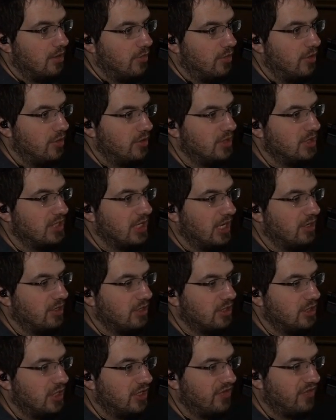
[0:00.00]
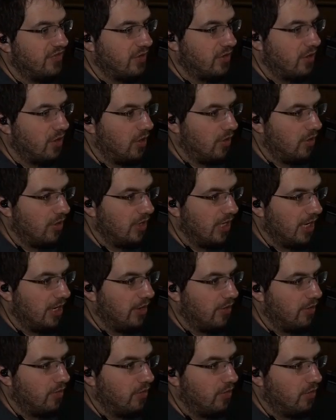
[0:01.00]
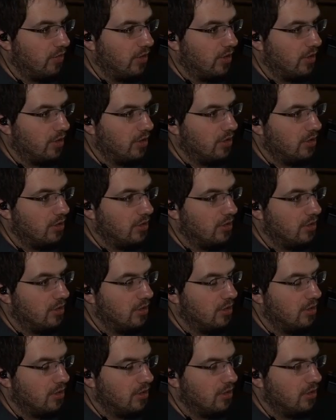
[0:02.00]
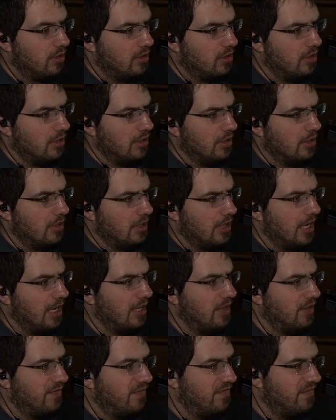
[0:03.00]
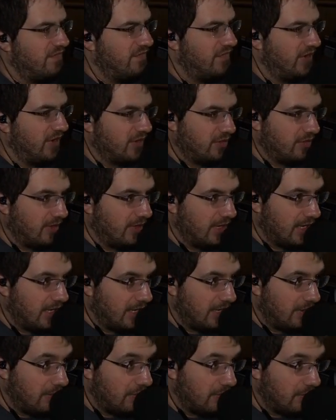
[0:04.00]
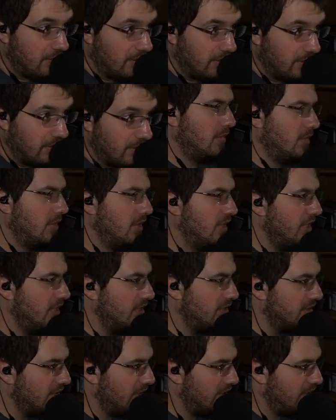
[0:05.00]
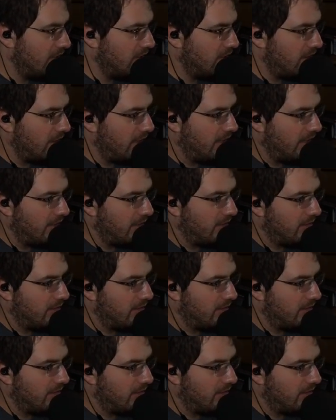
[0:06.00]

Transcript: Produces iron in exchange for coal and iron ore. How the fuck do I get iron ore? Is there, like...